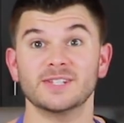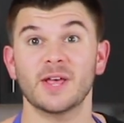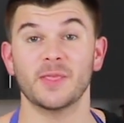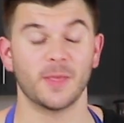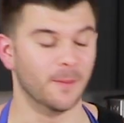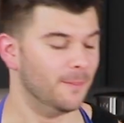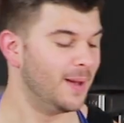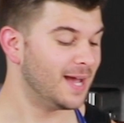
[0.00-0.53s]

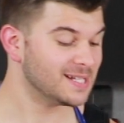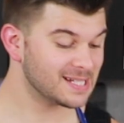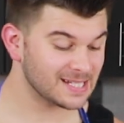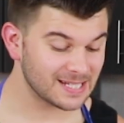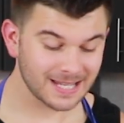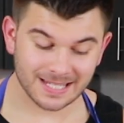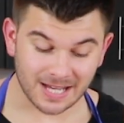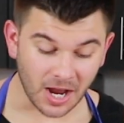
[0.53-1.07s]
the
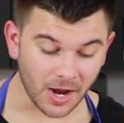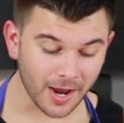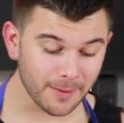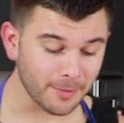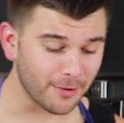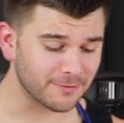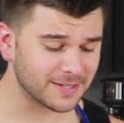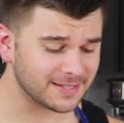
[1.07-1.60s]
best time
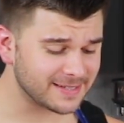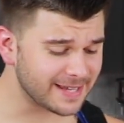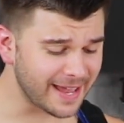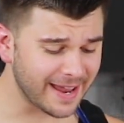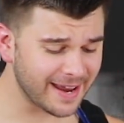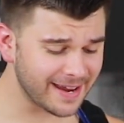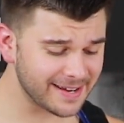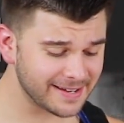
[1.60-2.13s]
of the
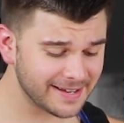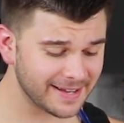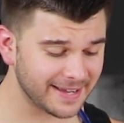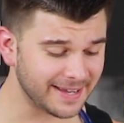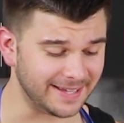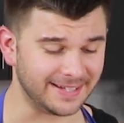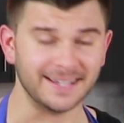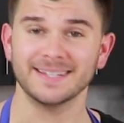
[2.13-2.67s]
day.
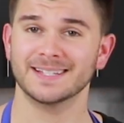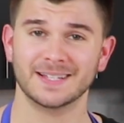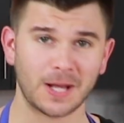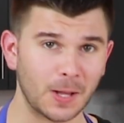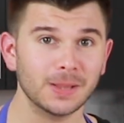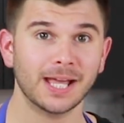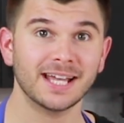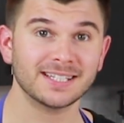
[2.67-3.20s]
It is
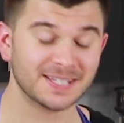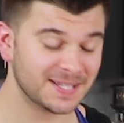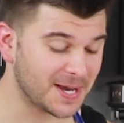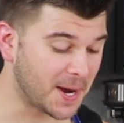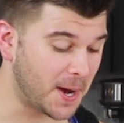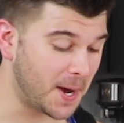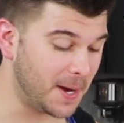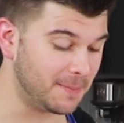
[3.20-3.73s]
galette
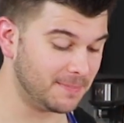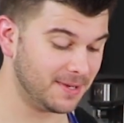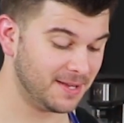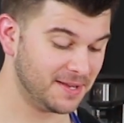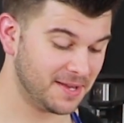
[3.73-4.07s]
time.